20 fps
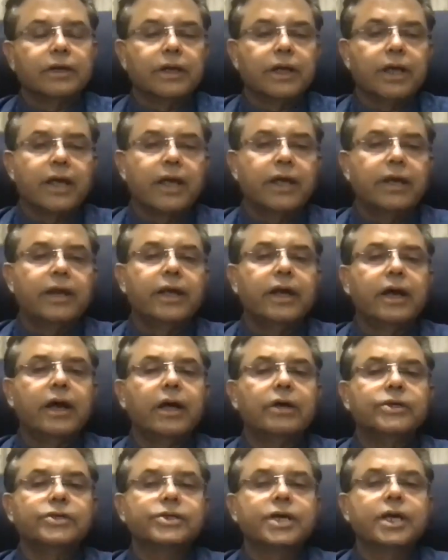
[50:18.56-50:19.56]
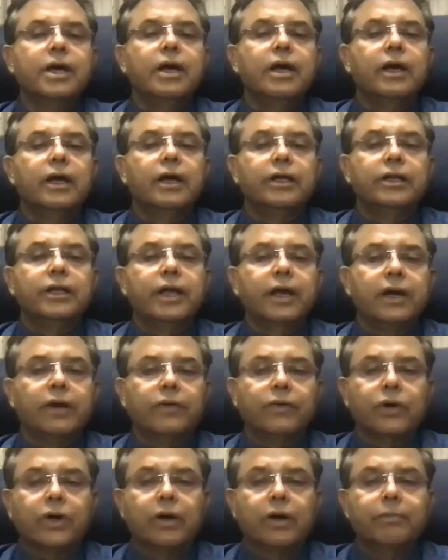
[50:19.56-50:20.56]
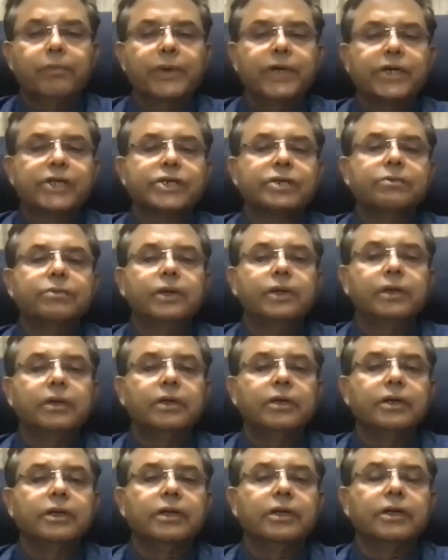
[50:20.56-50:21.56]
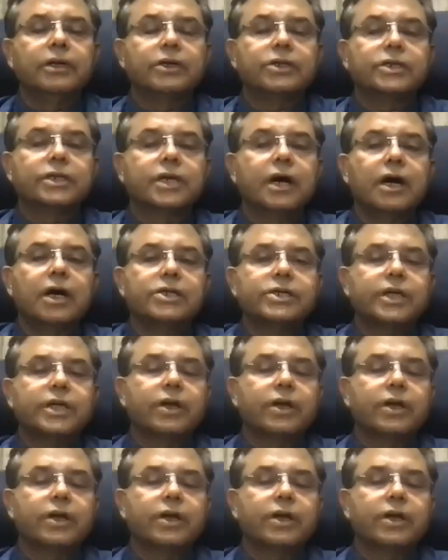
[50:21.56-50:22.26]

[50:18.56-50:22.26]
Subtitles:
areas, they are compressible scars.